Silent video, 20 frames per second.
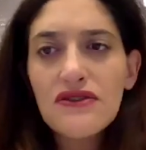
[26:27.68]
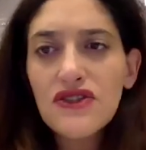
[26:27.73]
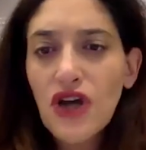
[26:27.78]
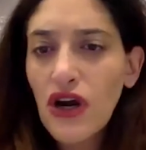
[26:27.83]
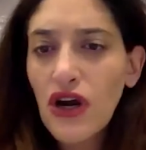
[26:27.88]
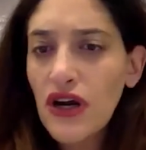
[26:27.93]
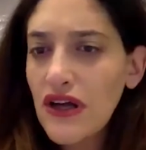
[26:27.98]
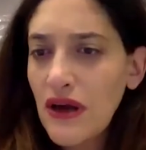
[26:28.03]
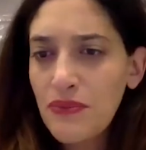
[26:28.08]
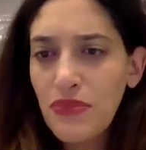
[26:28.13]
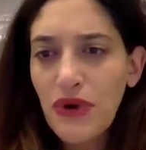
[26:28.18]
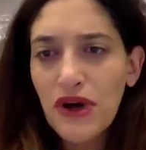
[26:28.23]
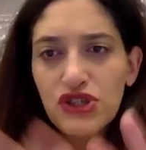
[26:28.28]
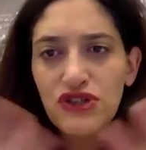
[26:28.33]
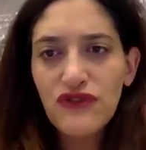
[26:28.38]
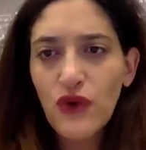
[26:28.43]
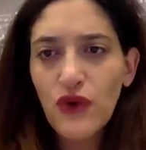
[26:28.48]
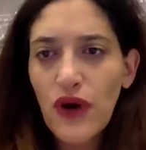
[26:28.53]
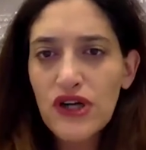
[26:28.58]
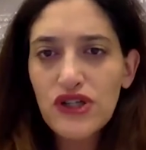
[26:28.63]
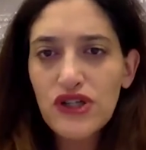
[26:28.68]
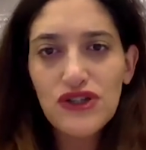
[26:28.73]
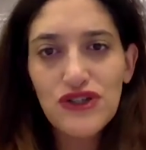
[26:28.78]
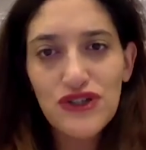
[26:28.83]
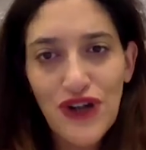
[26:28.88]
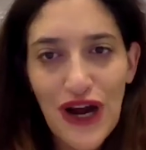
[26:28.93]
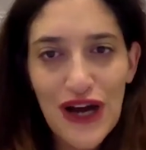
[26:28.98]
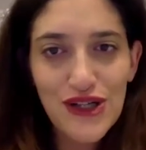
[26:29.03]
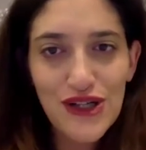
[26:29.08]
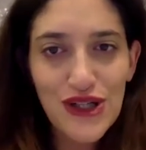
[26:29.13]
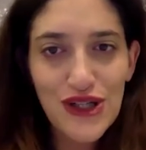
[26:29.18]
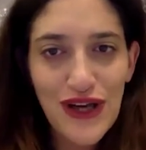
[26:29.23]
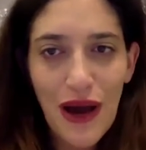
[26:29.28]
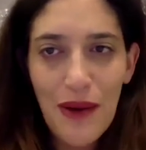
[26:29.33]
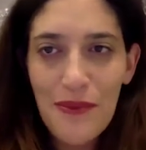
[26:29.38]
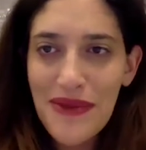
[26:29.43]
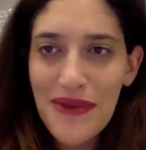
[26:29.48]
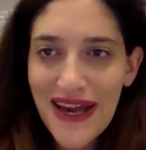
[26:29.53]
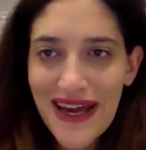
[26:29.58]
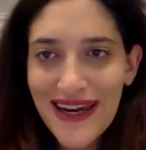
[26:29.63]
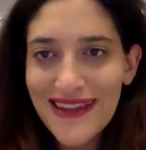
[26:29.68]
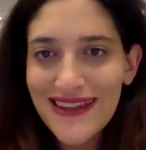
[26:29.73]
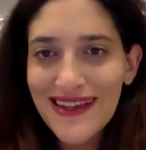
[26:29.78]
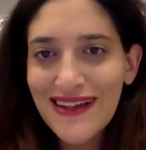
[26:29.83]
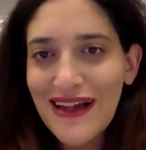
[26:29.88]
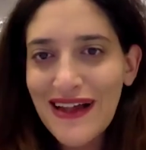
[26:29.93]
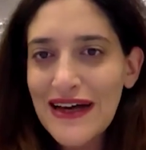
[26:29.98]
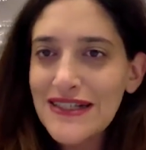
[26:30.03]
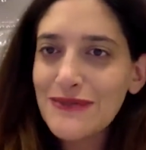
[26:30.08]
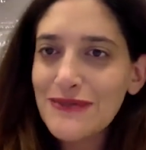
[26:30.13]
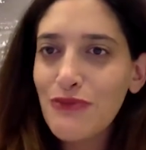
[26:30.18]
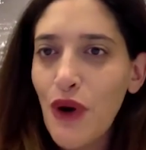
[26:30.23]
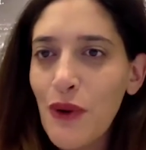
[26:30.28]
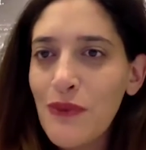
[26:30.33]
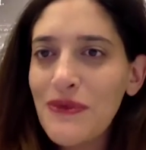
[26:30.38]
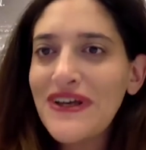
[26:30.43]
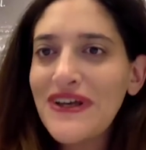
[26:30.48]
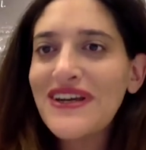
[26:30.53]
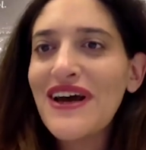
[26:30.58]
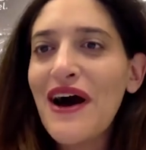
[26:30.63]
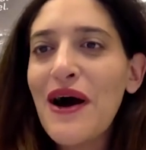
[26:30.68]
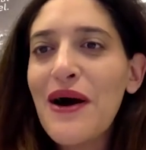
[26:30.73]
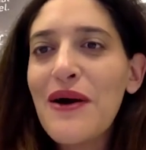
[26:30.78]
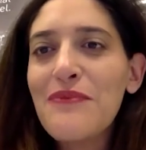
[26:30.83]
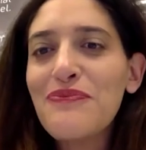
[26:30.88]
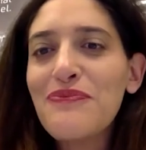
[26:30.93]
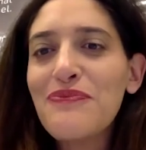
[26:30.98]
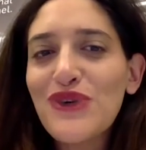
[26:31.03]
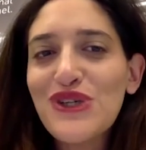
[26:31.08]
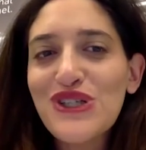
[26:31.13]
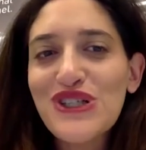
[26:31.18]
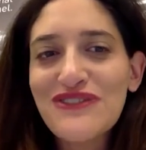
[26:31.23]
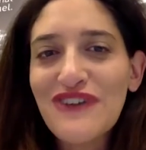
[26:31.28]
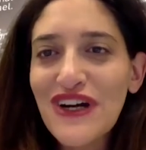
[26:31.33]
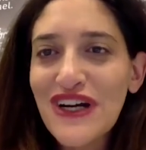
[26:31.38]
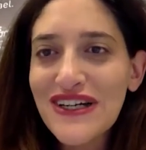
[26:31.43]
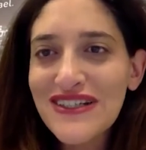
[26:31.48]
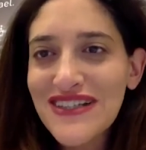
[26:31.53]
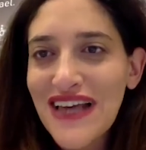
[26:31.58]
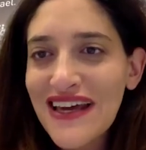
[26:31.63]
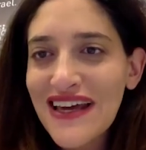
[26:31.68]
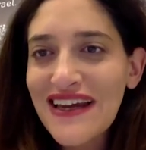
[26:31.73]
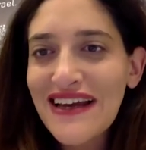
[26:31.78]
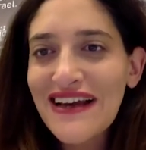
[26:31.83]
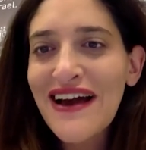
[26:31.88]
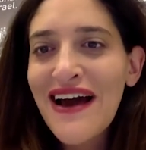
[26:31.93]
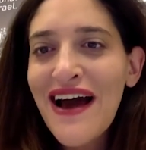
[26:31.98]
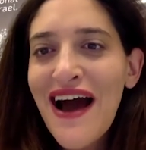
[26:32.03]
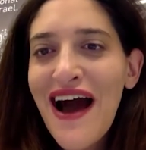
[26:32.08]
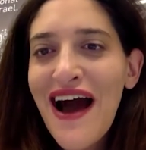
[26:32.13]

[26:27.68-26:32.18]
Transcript: sorry, a bunch of questions are actually coming in at the last moment, which is very exciting.